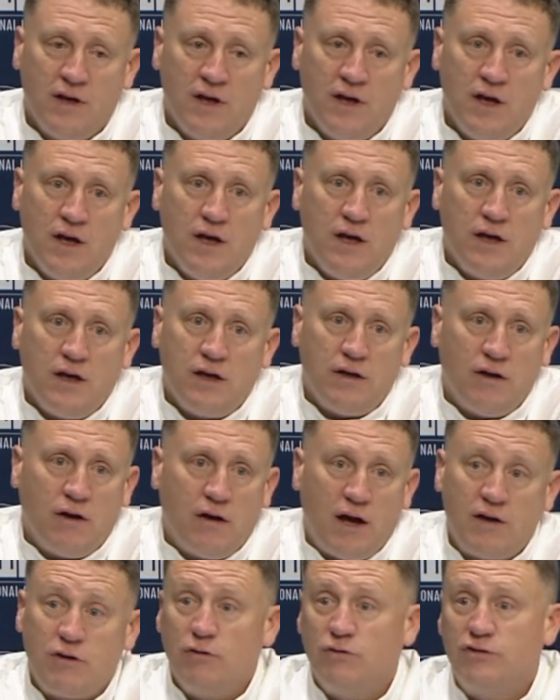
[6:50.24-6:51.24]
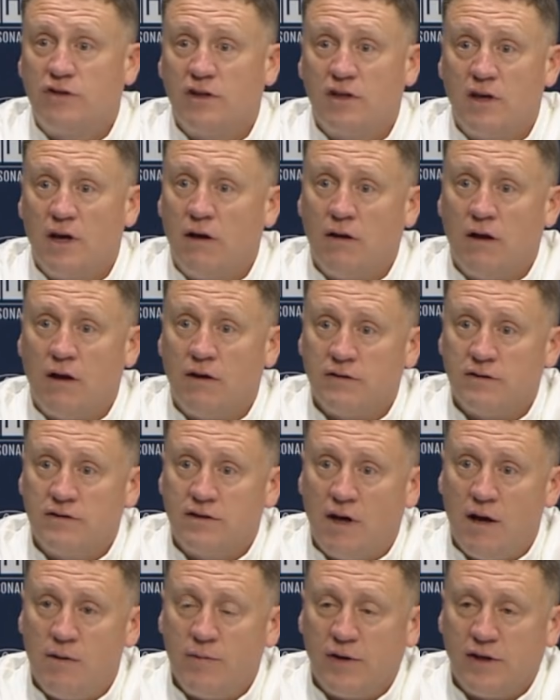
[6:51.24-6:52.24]
you know, I used to yell all the time
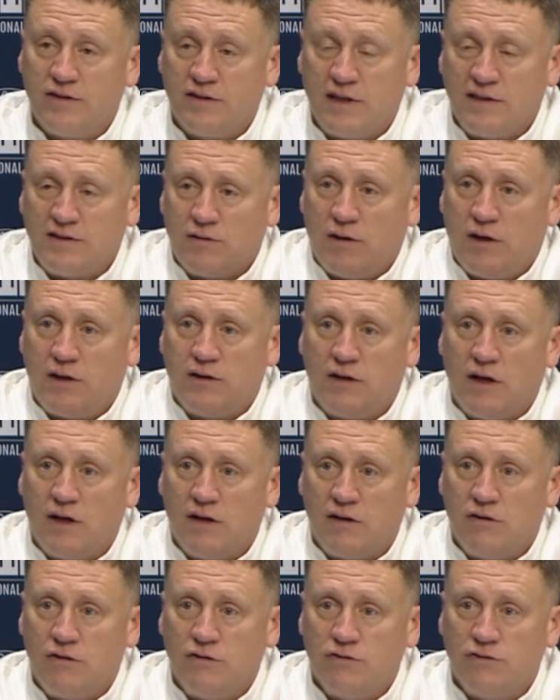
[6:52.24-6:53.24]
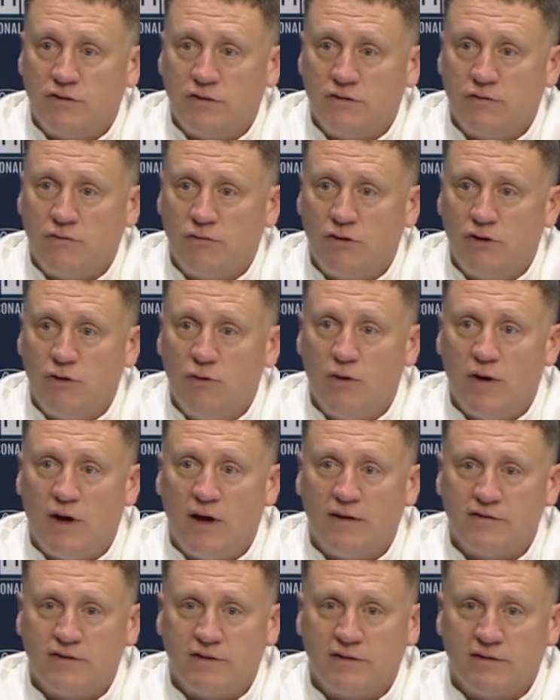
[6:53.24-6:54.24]
because that's what I thought you used to do when I was
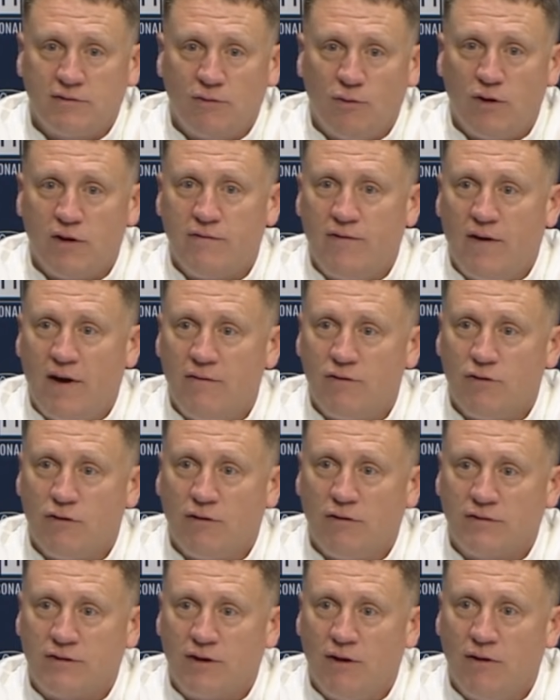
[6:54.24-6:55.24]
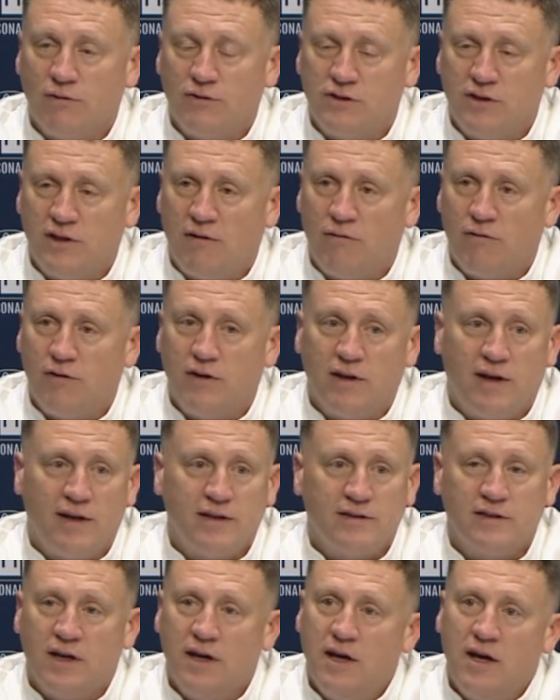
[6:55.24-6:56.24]
a 25-year-old coach. And I realized,
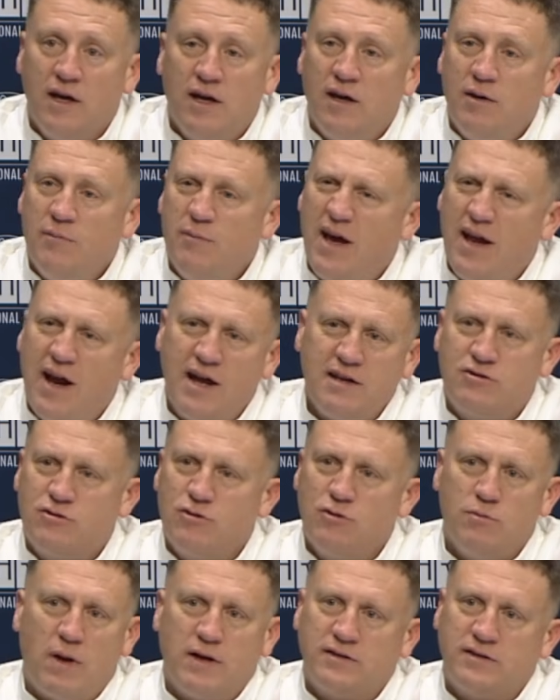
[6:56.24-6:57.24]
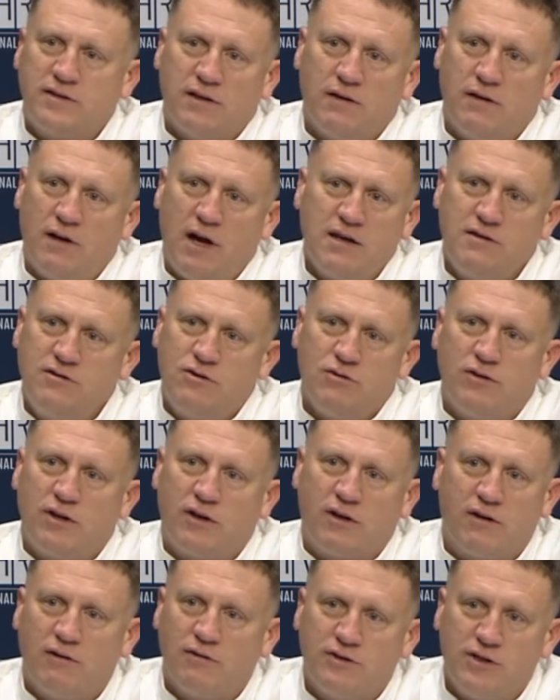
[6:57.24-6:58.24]
man, I tune the
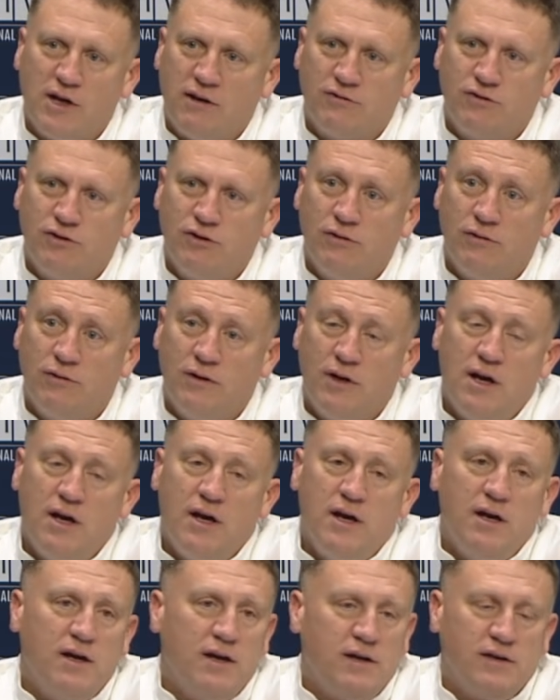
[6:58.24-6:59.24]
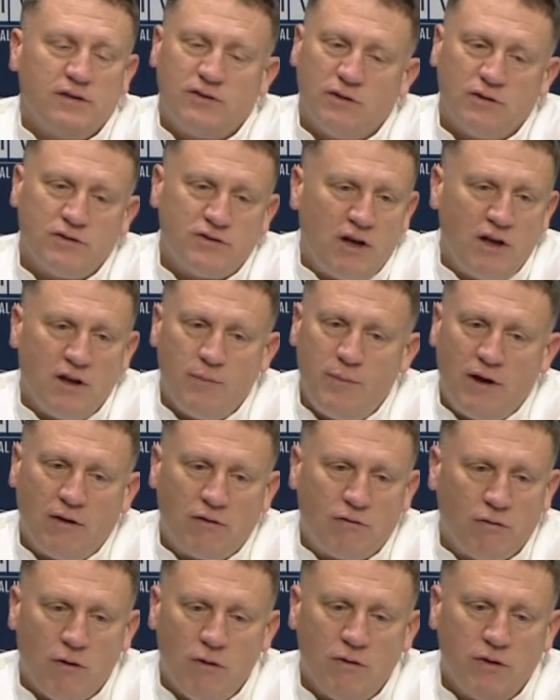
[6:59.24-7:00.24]
coach out too. So it's all about
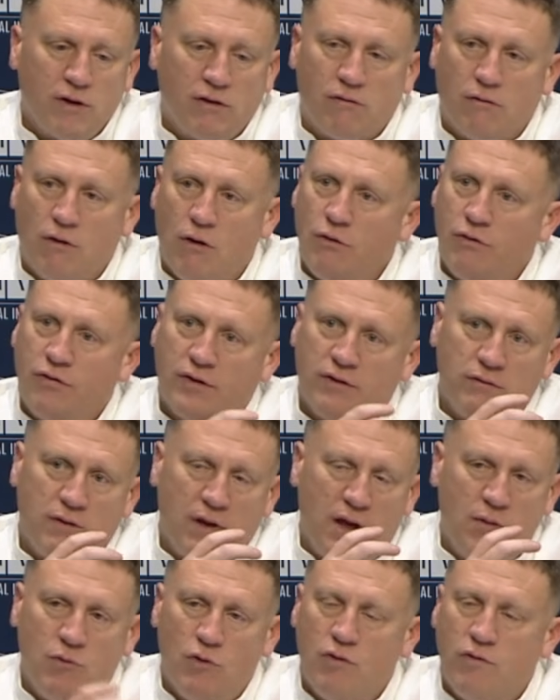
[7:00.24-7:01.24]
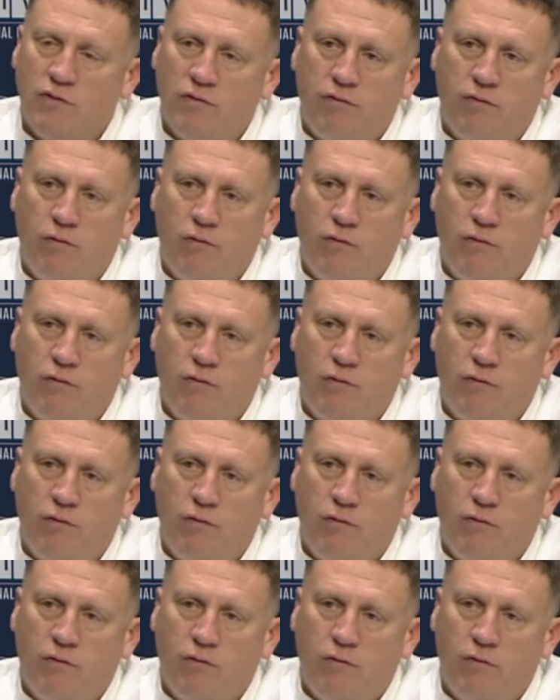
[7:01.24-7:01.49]
growing and growth and moving forward.